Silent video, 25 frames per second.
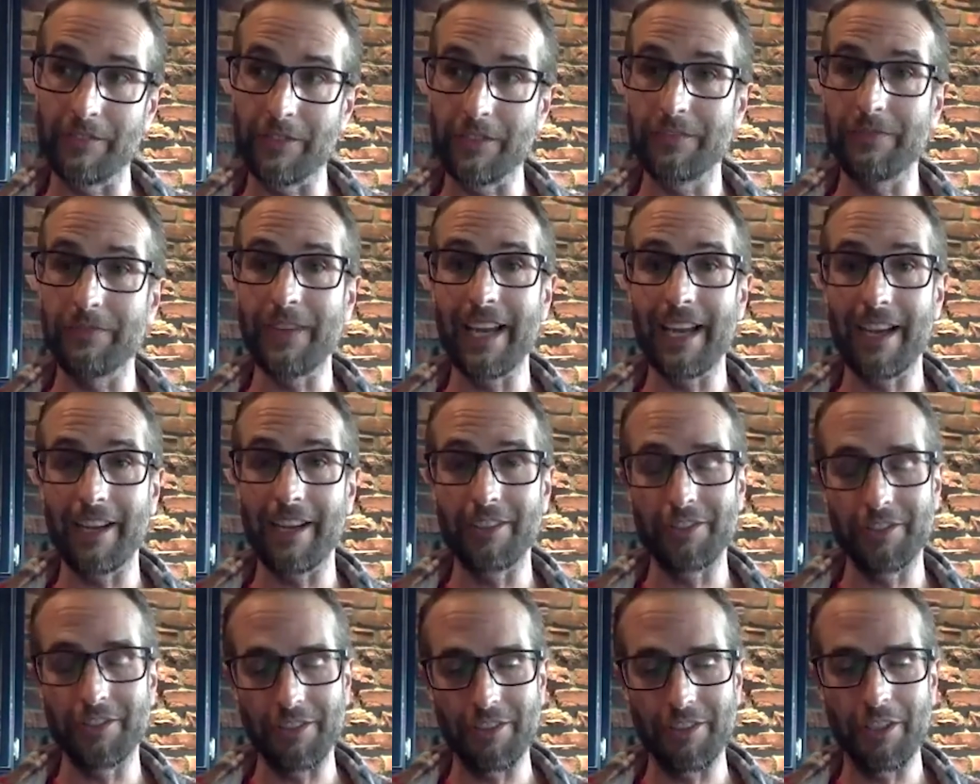we
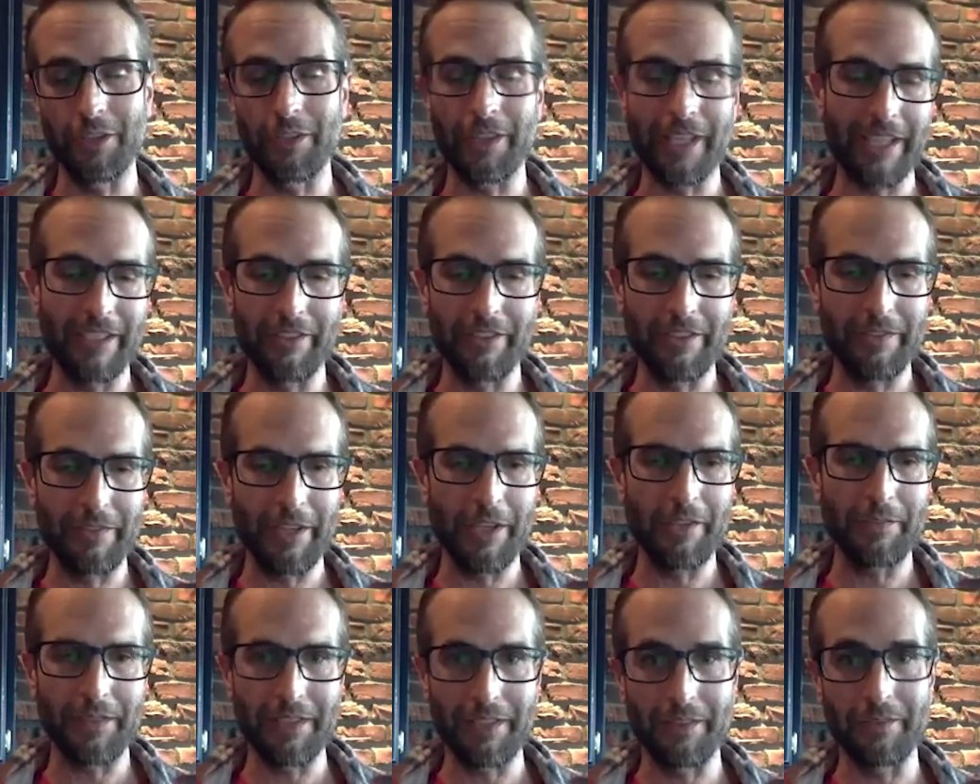found, located,
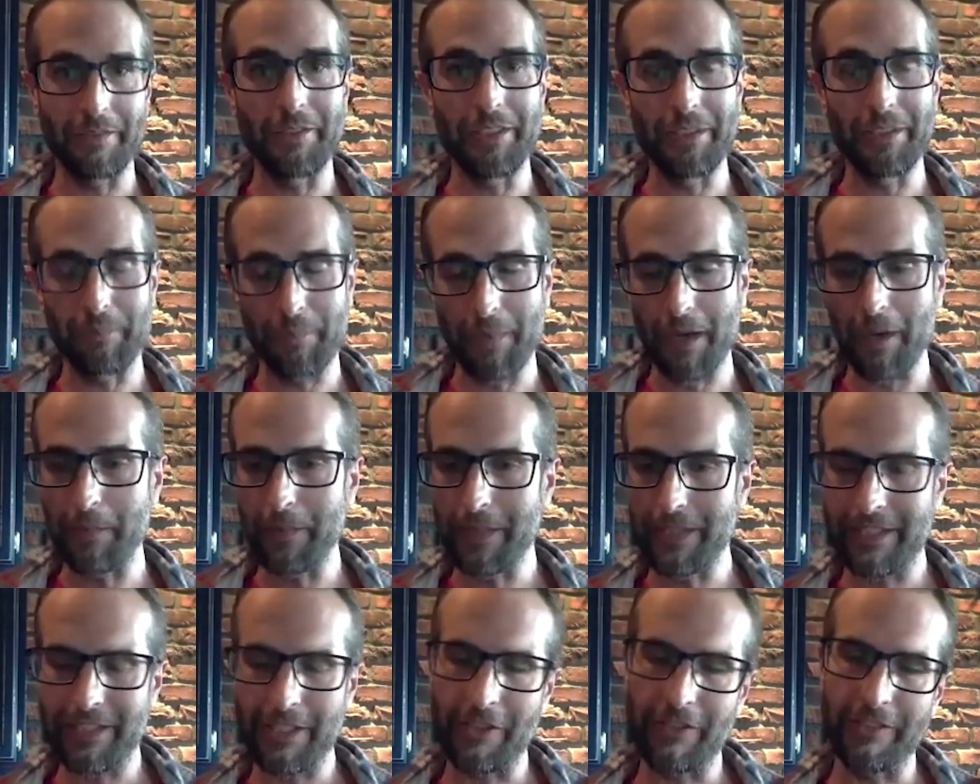developed, and we
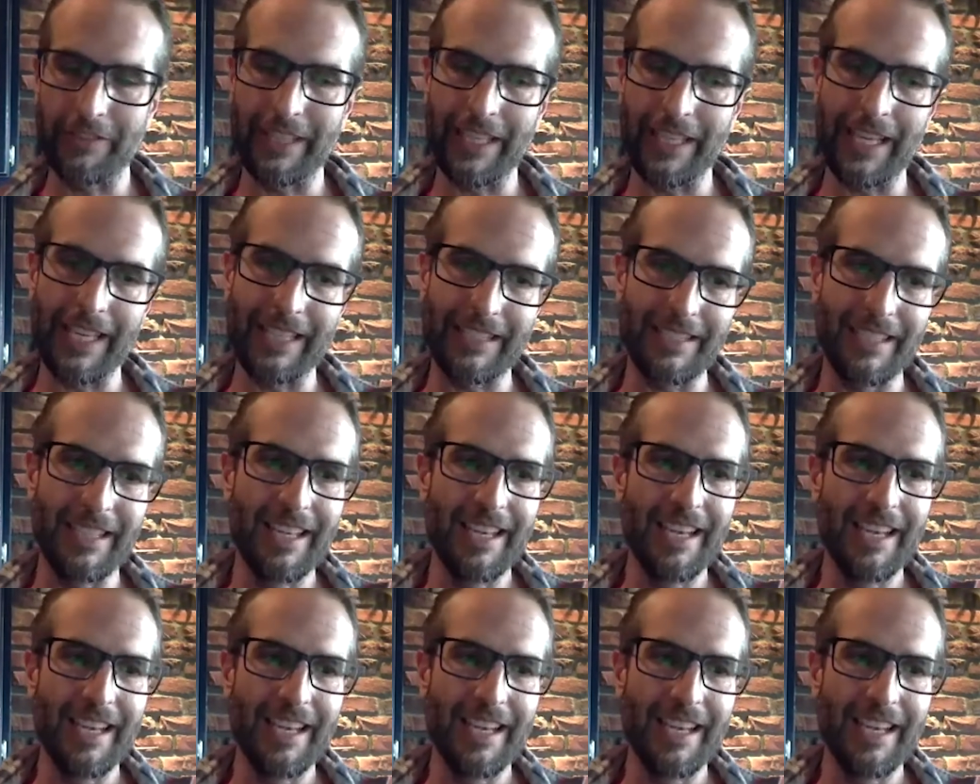published all of that.